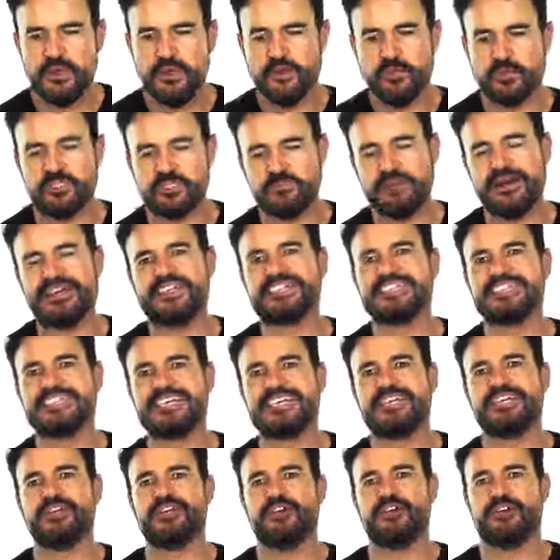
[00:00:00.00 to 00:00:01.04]
It was my
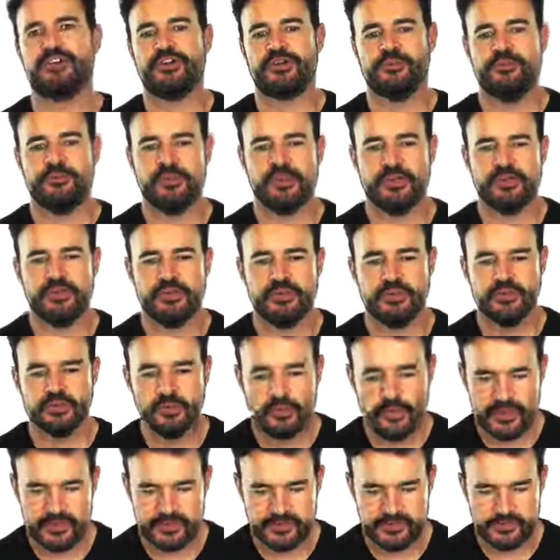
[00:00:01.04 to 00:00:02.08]
second year in the
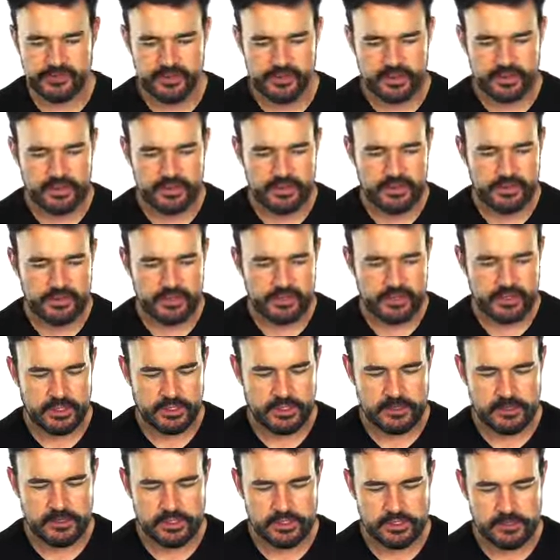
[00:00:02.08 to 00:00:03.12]
US, and